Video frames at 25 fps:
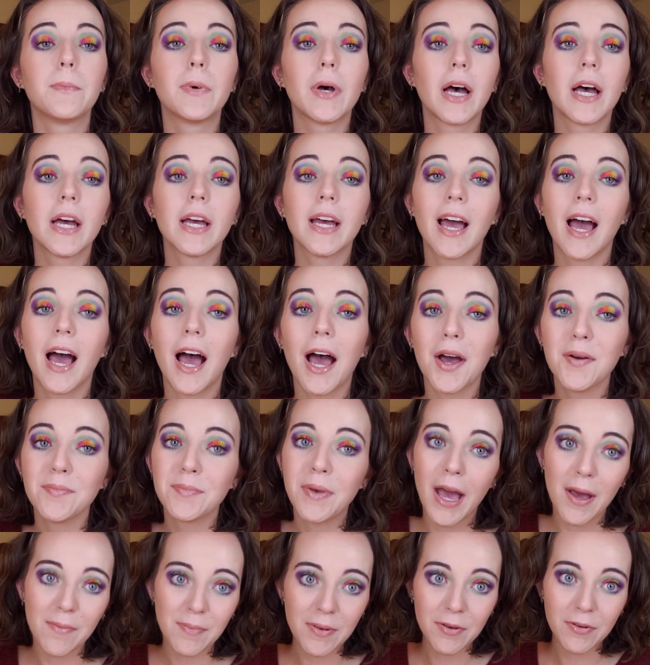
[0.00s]
But I'm
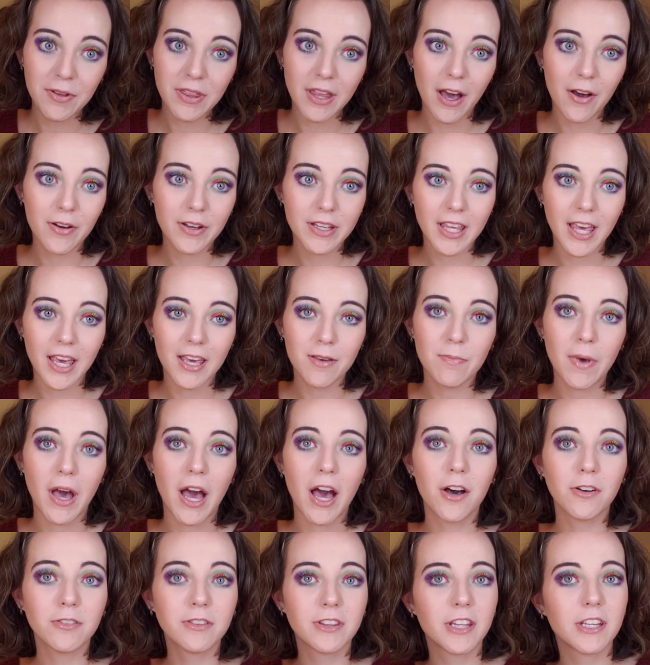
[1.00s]
happy with how it came
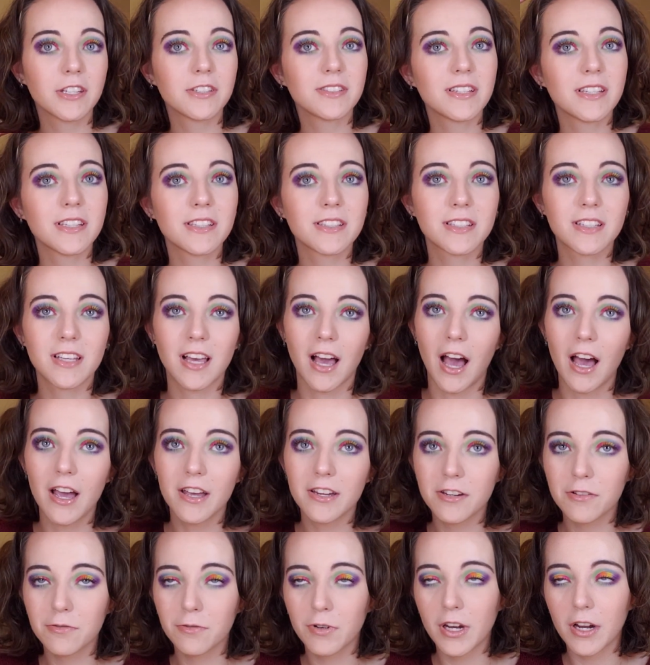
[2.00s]
out. This is
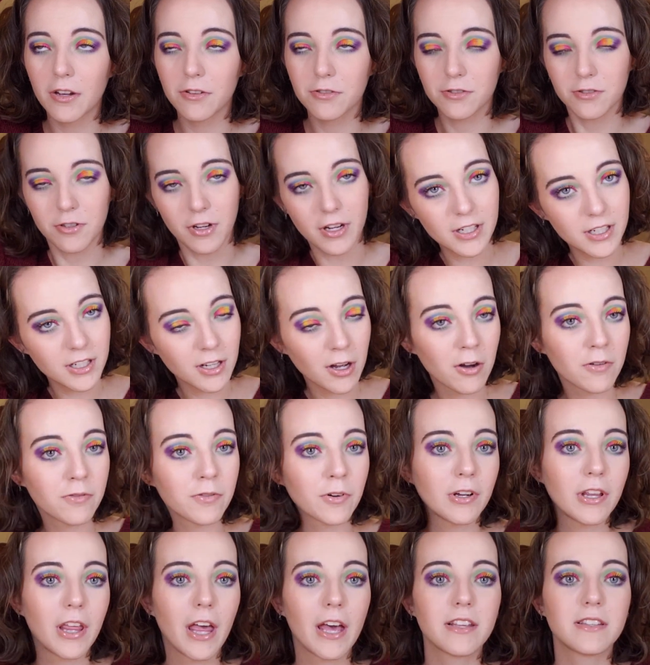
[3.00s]
kind of what I was trying to go
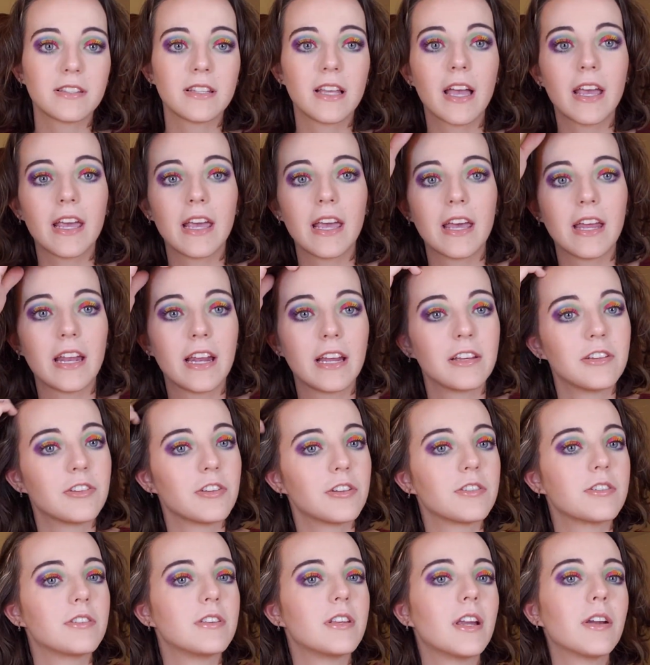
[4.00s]
for last night, and it
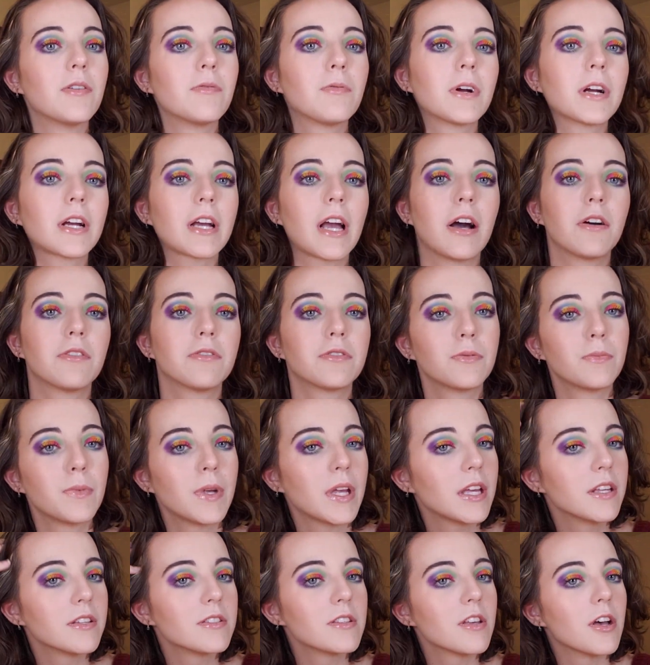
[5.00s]
just didn't work out for
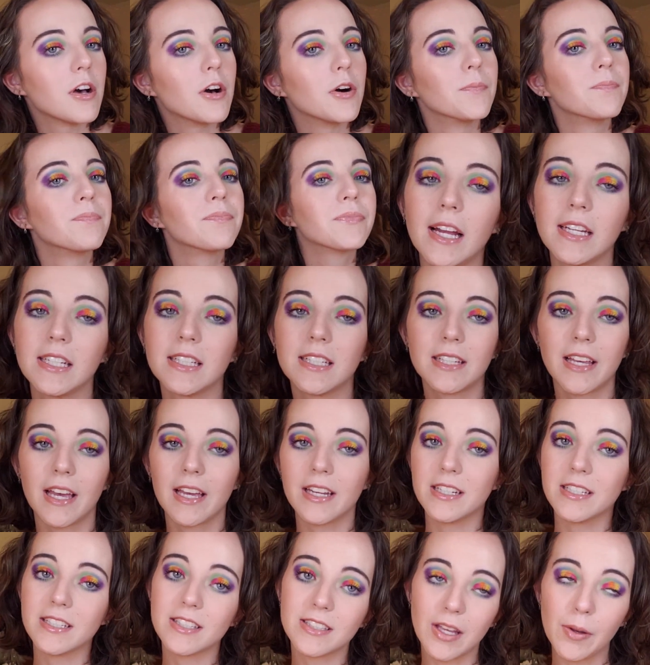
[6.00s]
me, so I decided
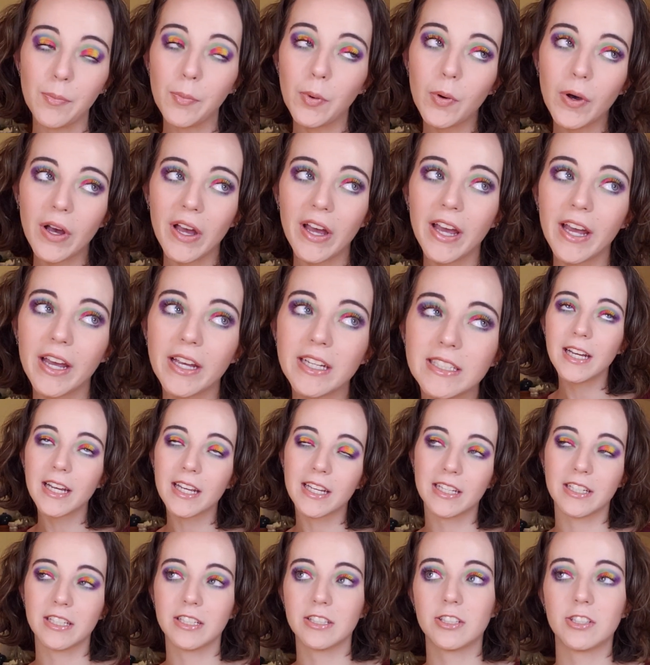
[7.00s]
to step away
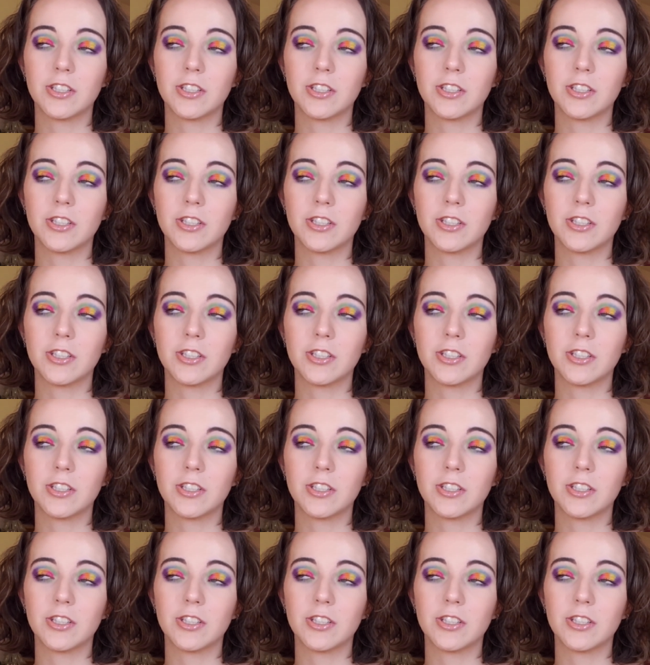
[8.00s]
and